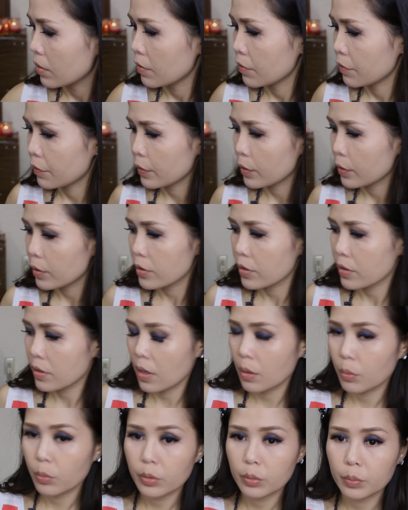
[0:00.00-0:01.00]
first I
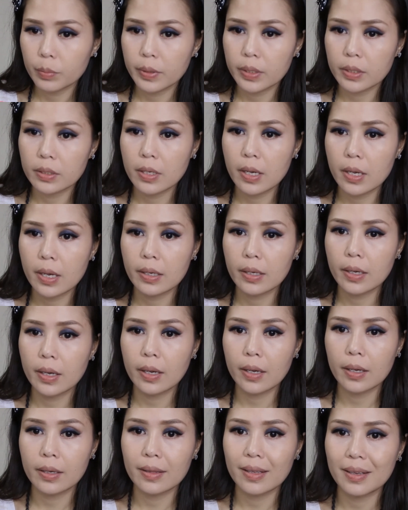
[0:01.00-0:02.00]
will be
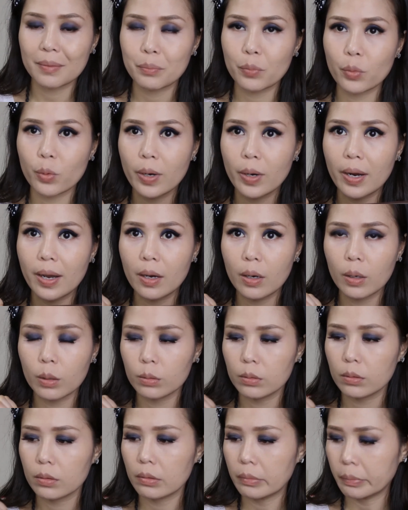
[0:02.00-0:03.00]
taking that
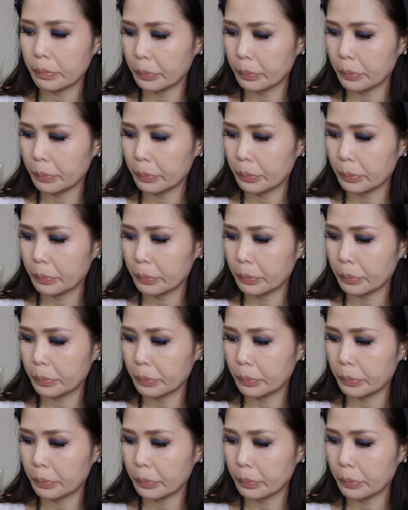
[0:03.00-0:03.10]
brown.